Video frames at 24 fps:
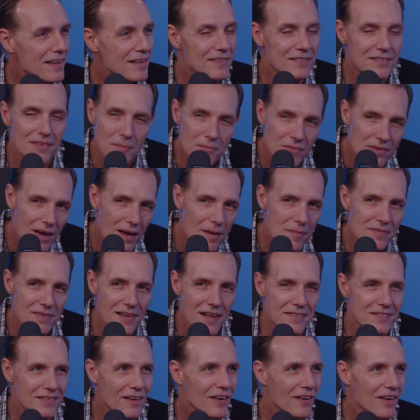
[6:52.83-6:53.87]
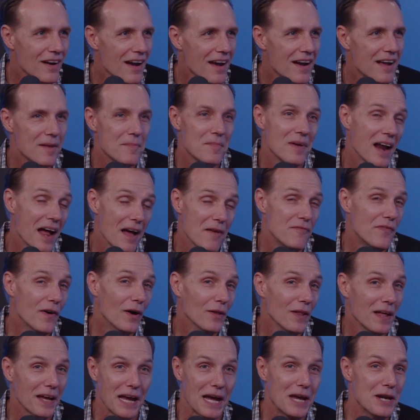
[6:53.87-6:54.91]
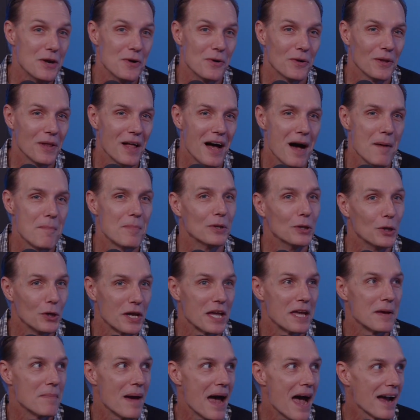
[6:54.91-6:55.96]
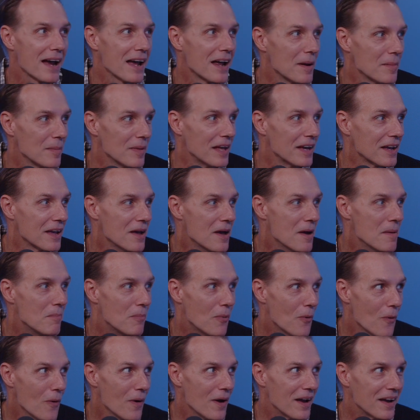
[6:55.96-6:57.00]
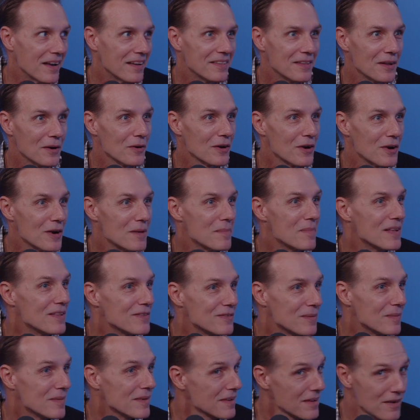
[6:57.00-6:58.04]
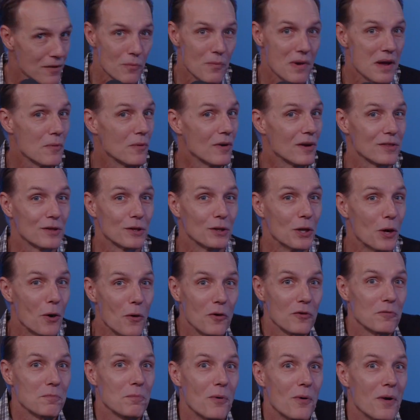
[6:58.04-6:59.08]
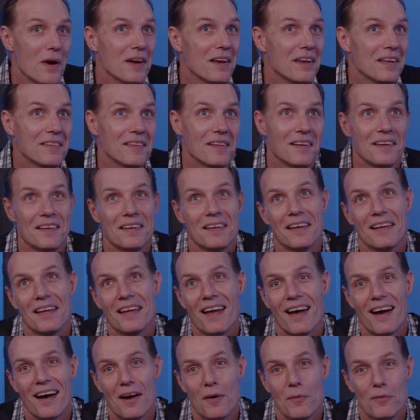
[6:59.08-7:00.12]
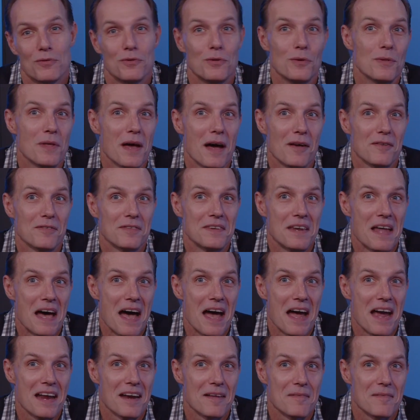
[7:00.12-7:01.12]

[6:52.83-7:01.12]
Yeah. Sometimes that's all right. I mean, I felt like I knew a lot, but looking back, and I'm like, boy, there could have been some. We were at the lowest point in it was 2009.